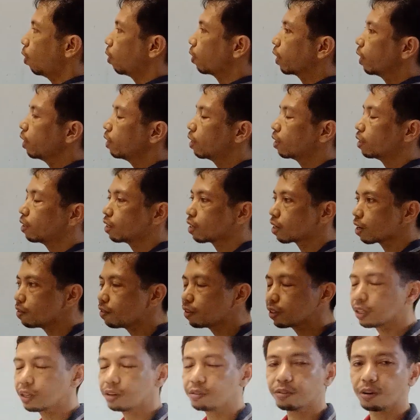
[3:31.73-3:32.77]
Okay, the
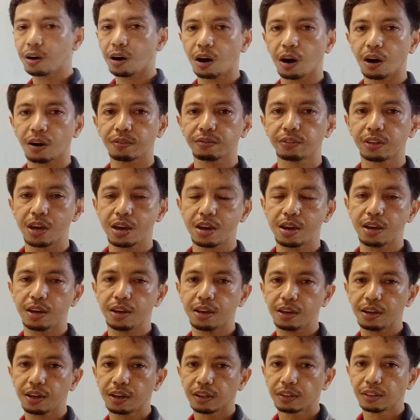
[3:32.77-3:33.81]
derivative of
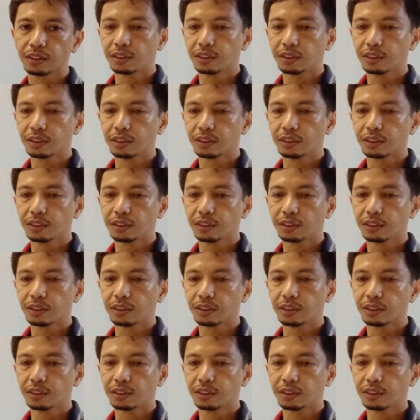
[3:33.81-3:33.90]
the